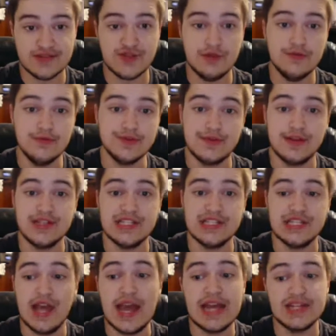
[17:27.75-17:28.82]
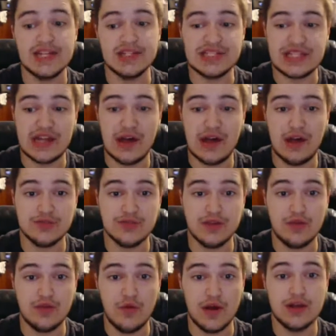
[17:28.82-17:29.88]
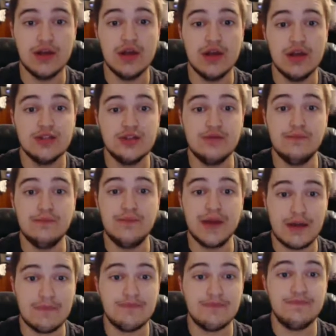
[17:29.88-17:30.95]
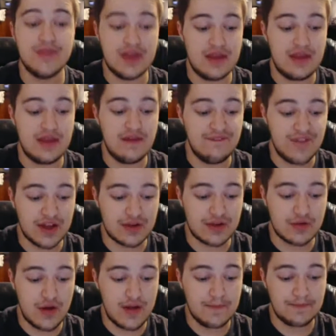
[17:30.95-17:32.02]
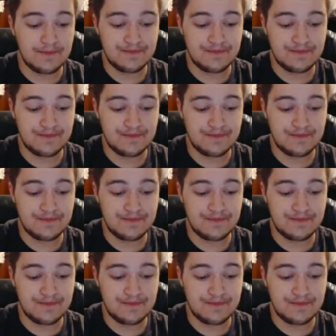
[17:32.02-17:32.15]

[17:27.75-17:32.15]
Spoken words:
So it was great to see AJ Styles be the one to pick up the victory.